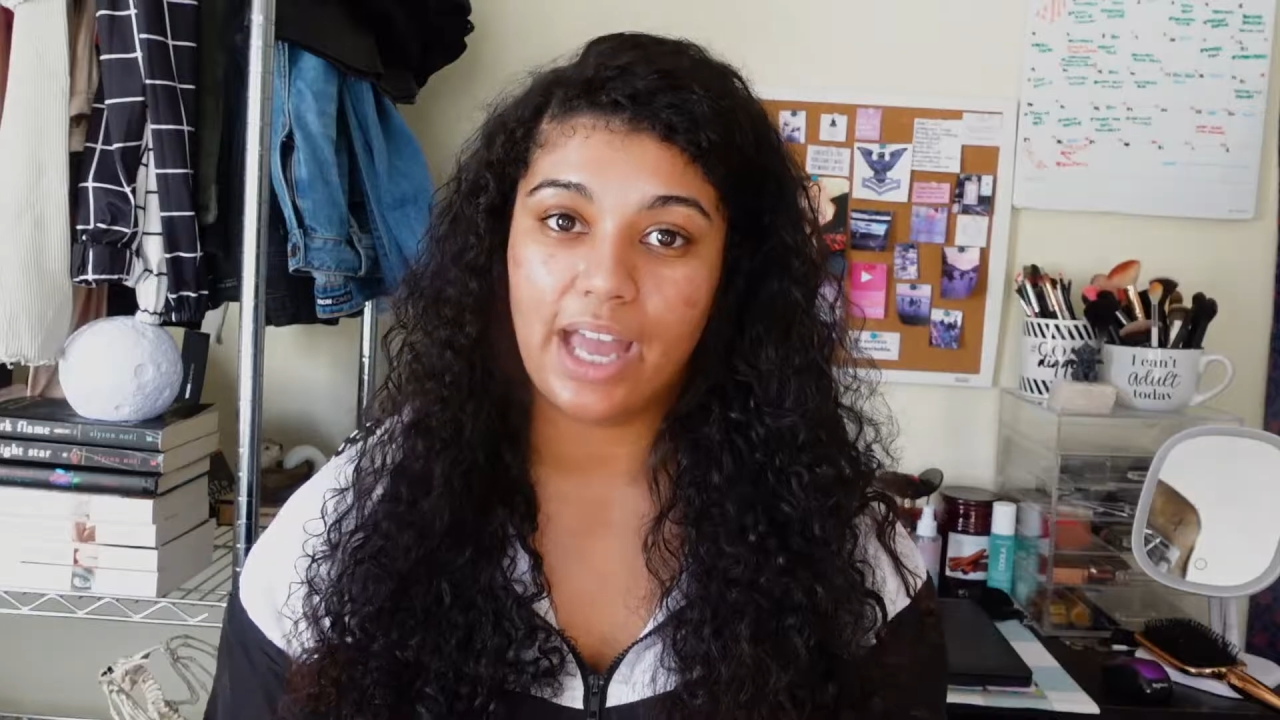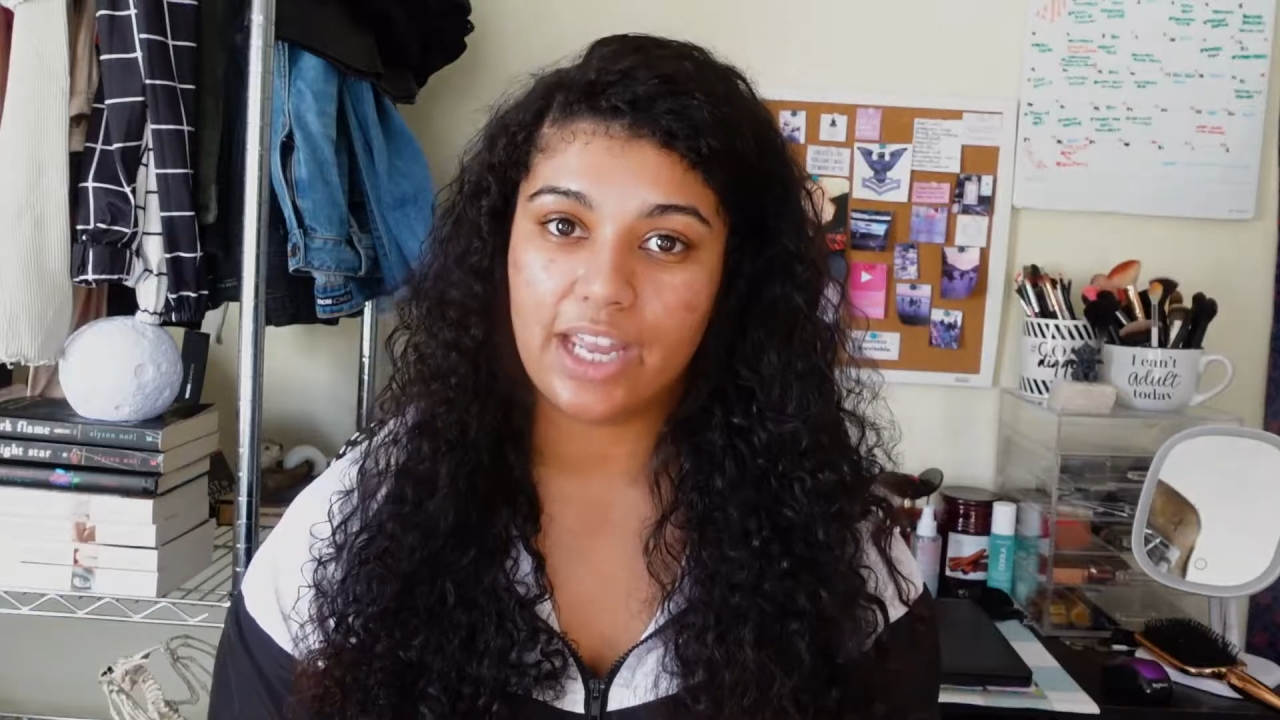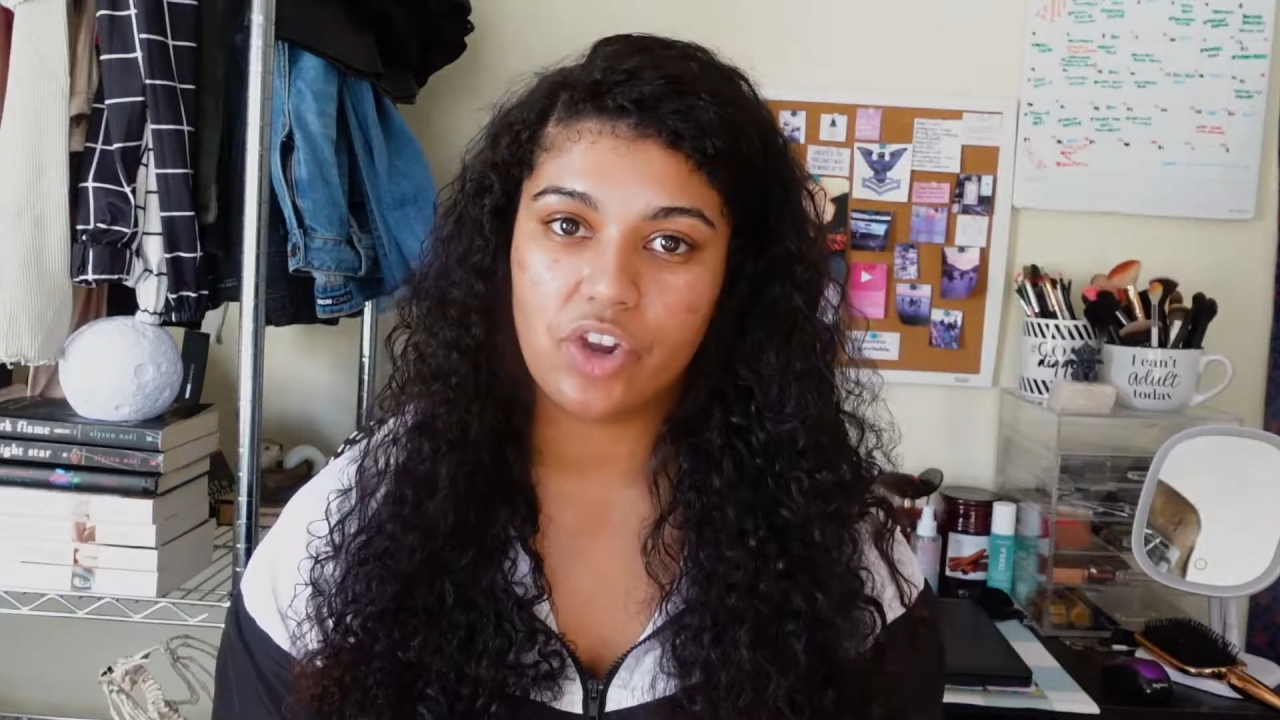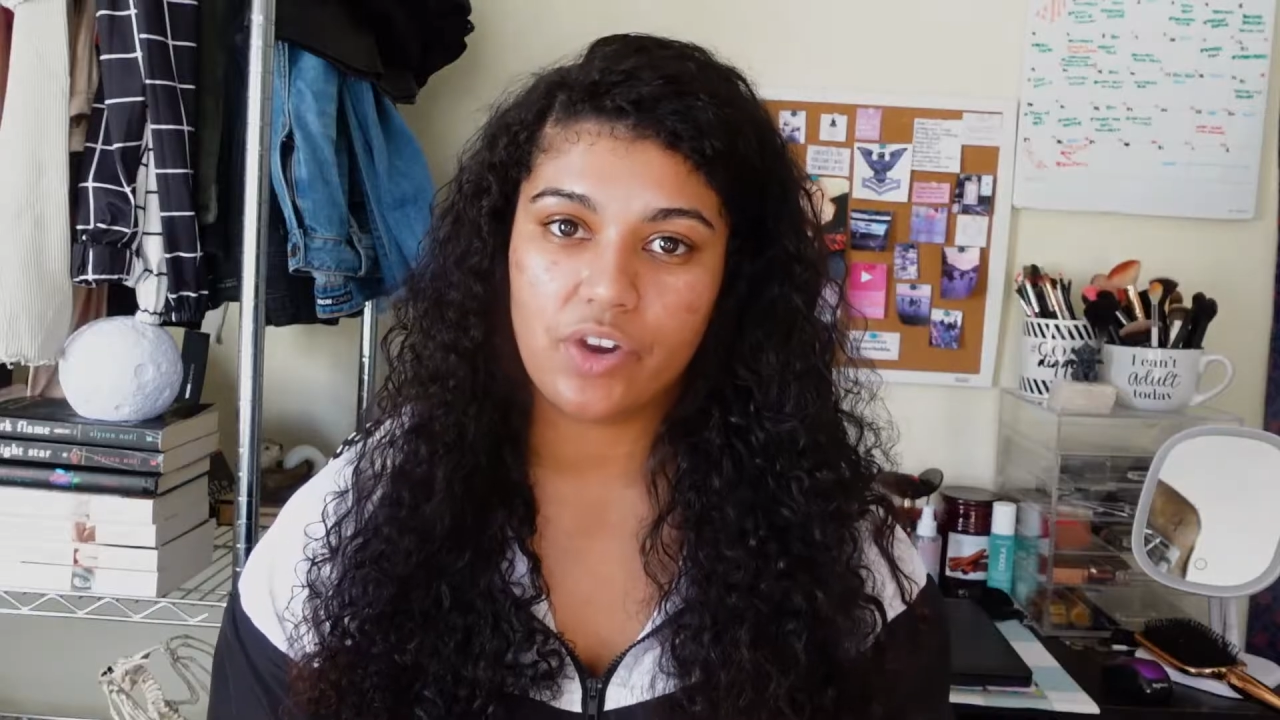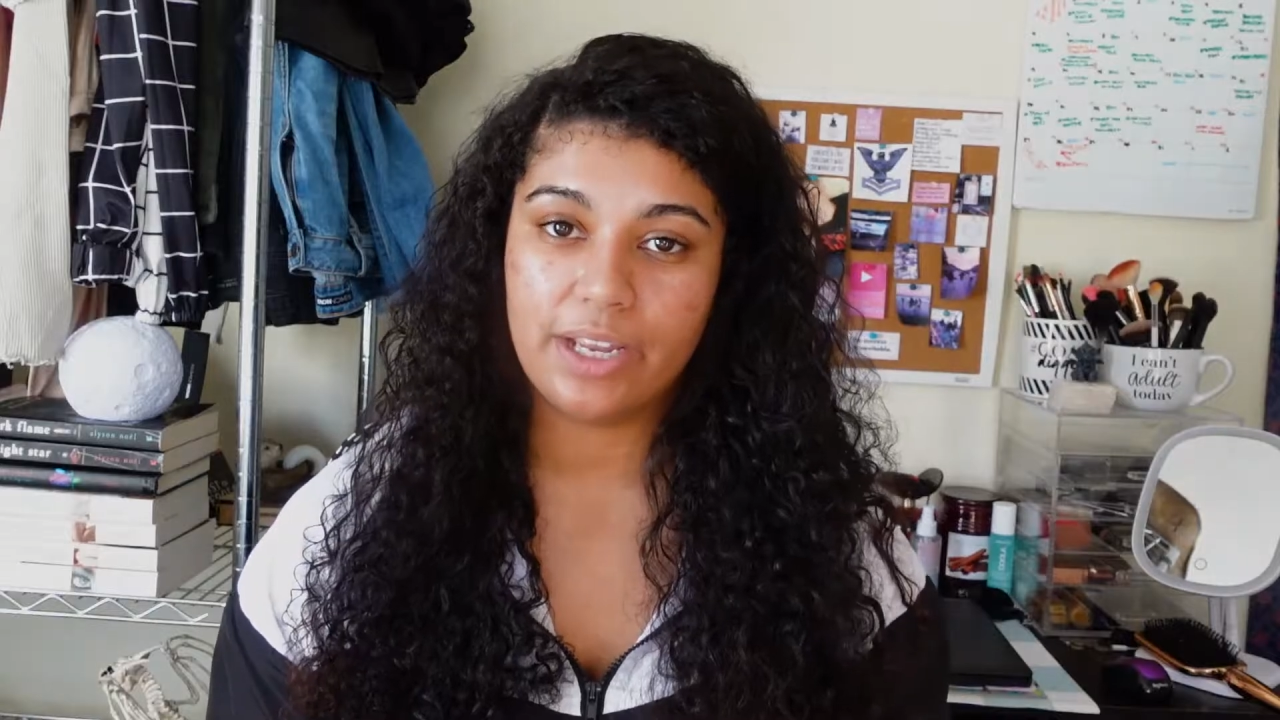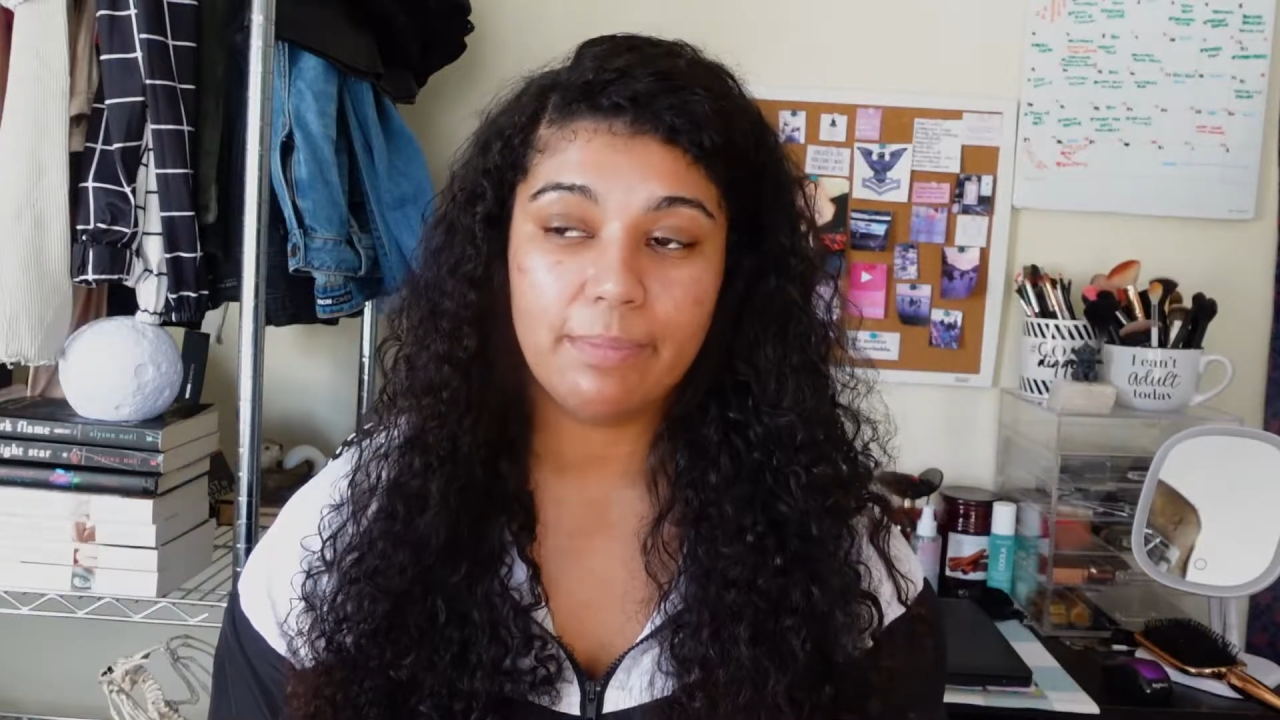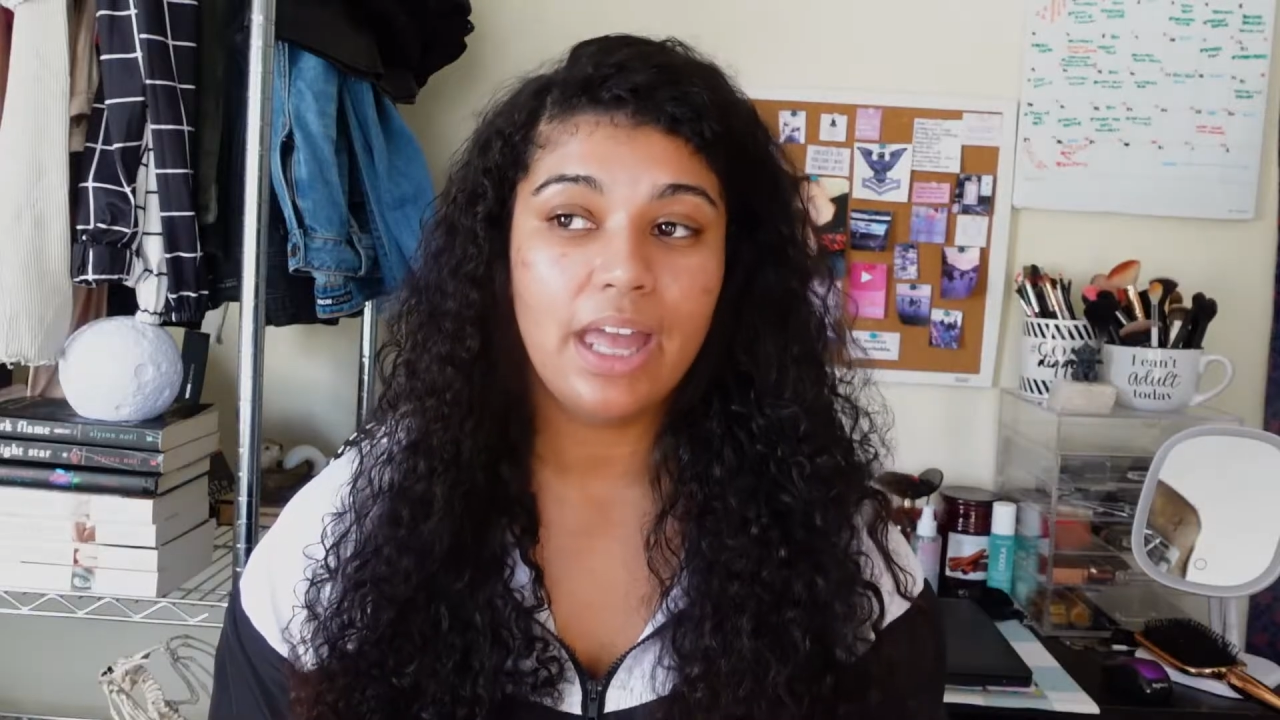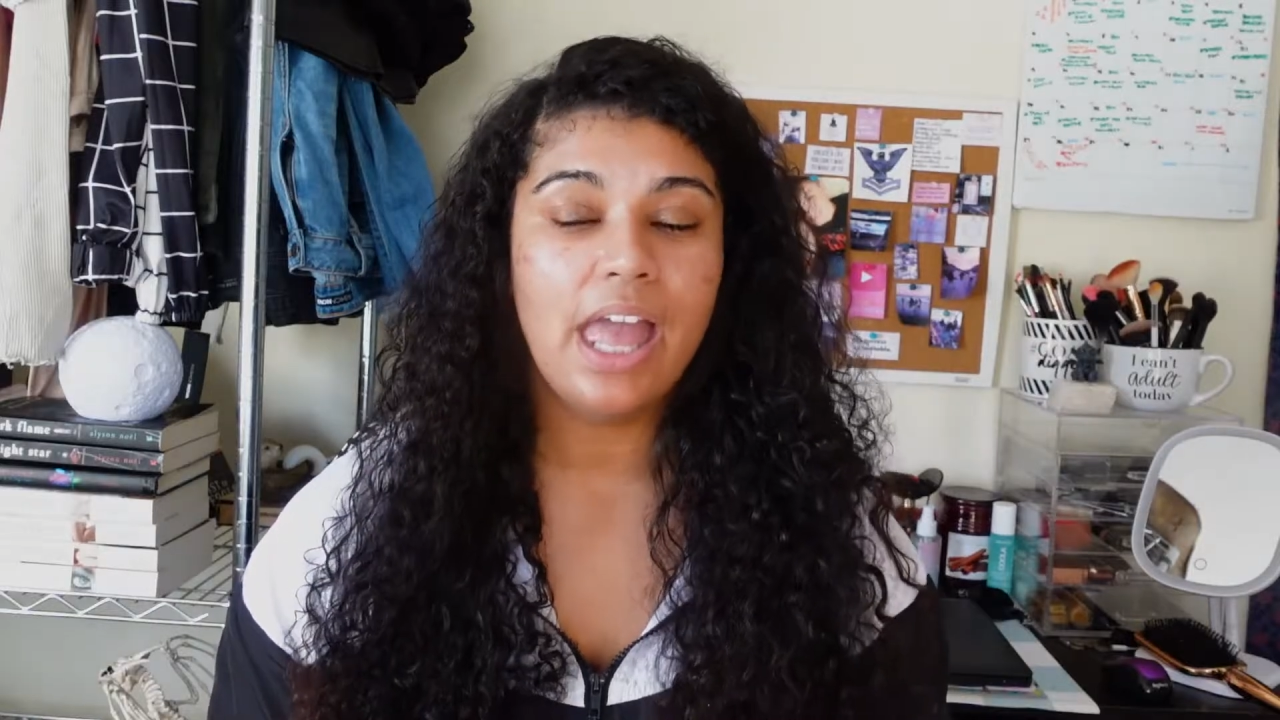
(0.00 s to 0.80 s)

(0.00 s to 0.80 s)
eye cream.